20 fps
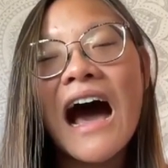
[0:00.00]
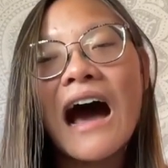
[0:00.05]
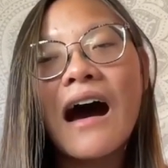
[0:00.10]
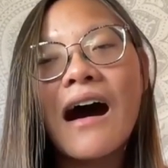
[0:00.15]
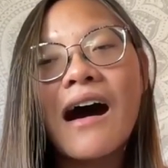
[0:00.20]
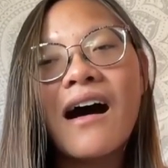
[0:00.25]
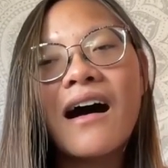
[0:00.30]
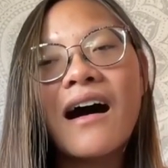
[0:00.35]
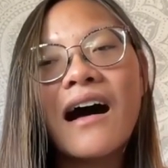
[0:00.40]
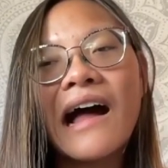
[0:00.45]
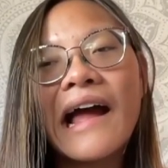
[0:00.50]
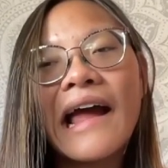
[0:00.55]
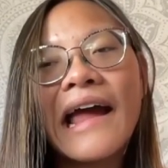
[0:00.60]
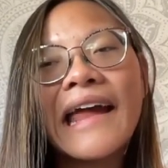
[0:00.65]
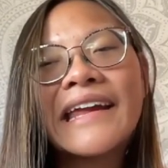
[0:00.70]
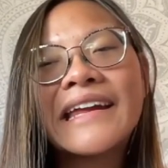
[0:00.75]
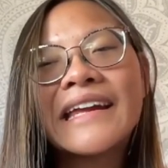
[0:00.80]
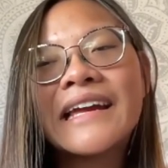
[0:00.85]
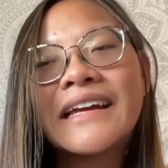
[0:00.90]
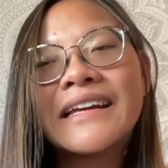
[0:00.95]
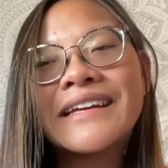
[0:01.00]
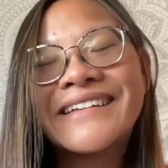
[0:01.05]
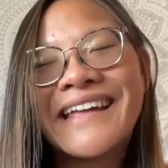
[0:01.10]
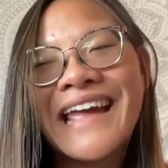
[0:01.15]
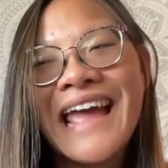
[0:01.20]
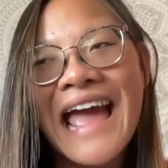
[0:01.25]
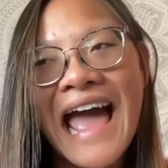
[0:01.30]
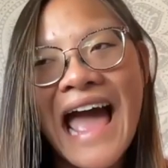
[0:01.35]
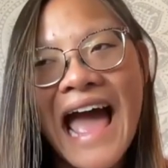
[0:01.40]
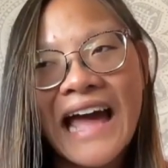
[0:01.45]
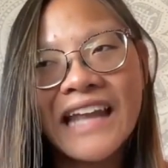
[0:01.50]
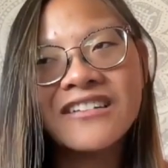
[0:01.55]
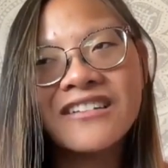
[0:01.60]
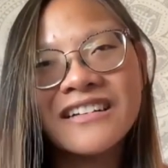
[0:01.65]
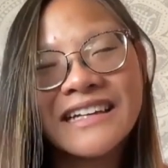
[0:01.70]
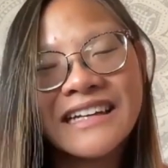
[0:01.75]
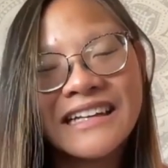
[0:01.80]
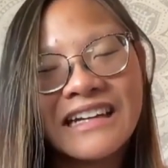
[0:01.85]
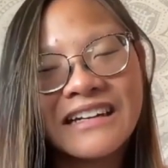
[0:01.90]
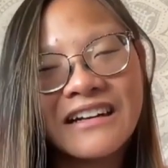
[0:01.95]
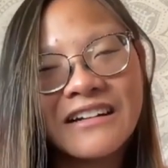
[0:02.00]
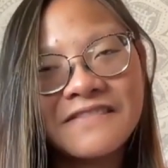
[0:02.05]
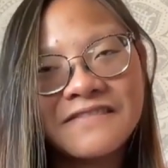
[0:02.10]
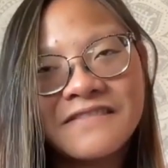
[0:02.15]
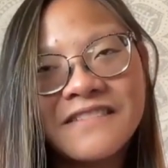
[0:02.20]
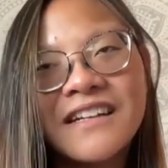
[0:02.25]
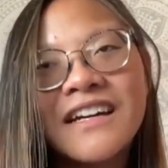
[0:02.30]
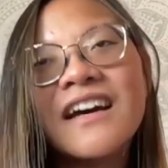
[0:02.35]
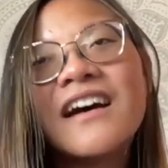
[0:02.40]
I cannot get enough.